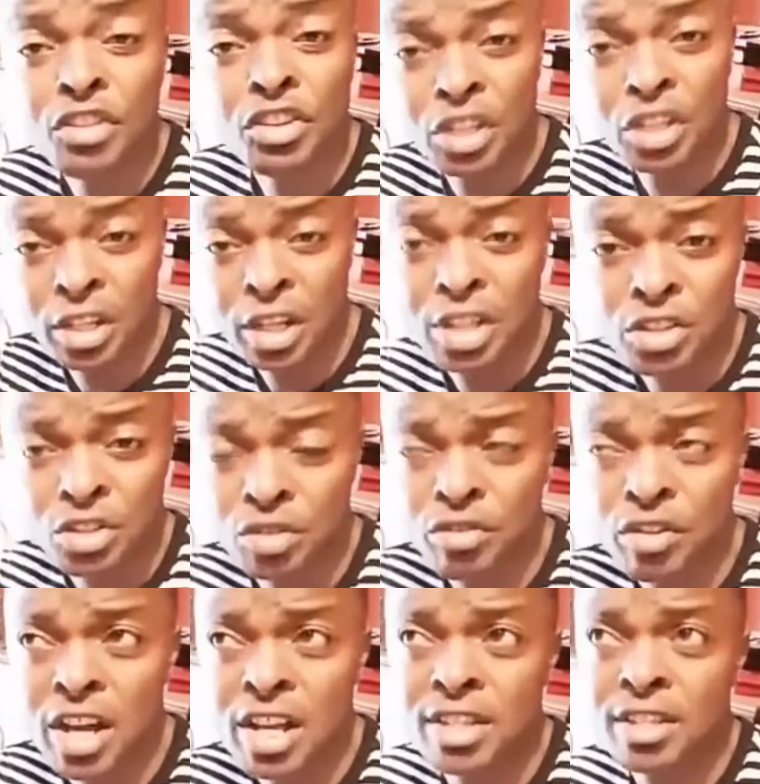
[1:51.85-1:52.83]
cars. I
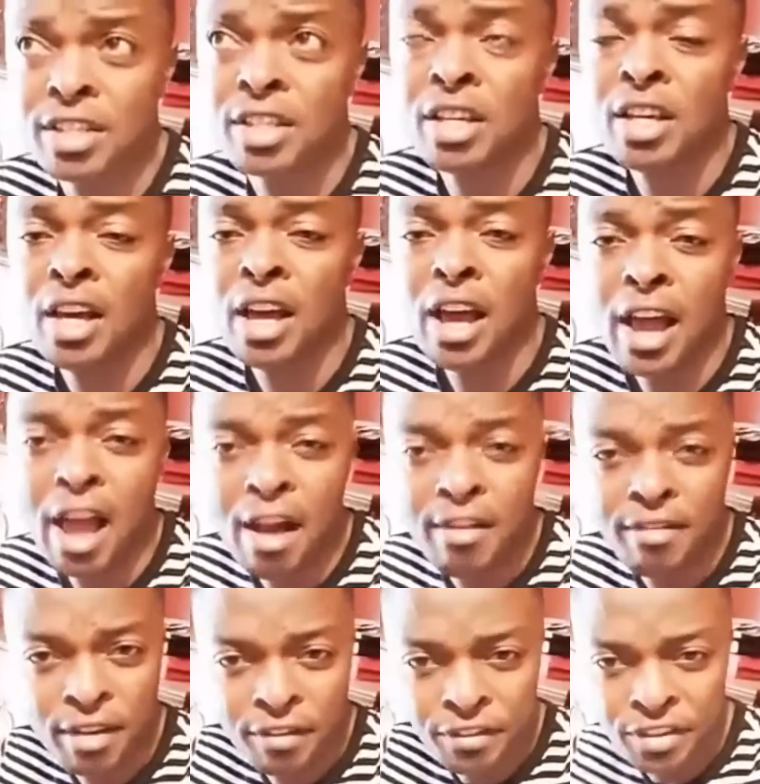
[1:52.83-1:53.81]
have 3 Range
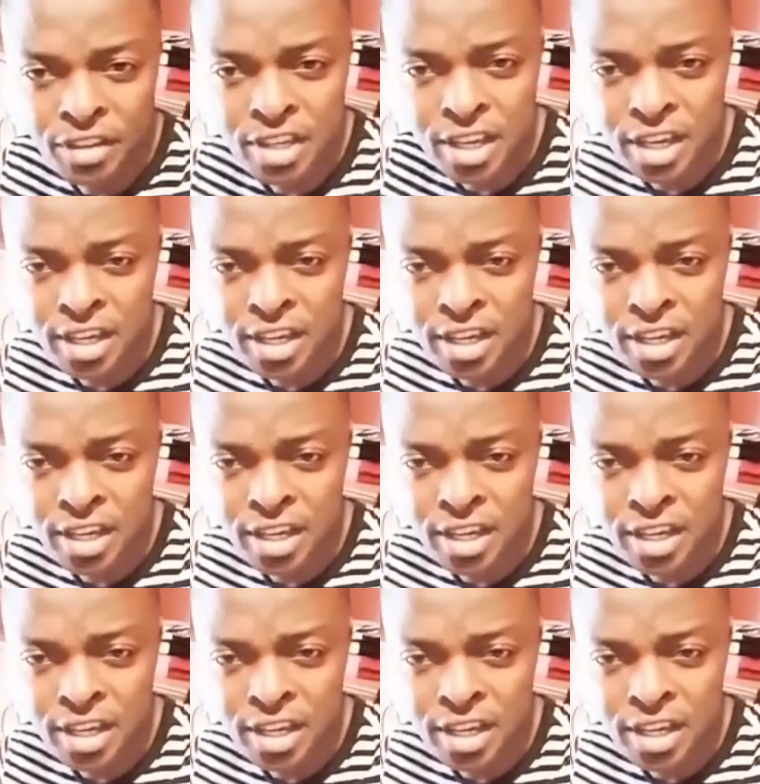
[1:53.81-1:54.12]
Rovers.